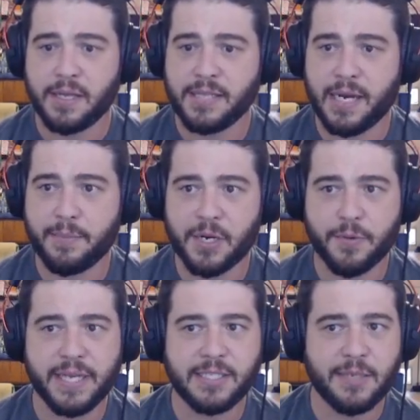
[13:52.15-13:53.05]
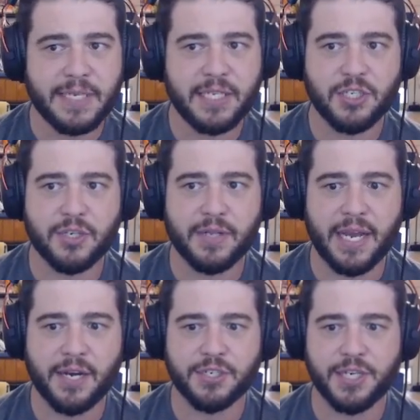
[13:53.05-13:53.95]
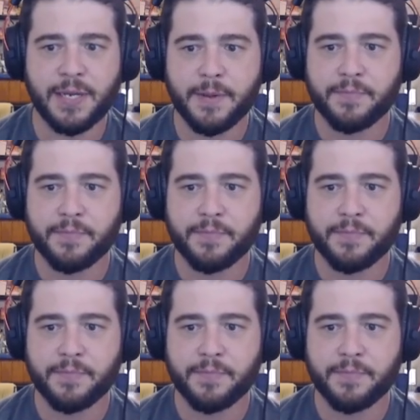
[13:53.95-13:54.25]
Then I'm gonna create some additional energy.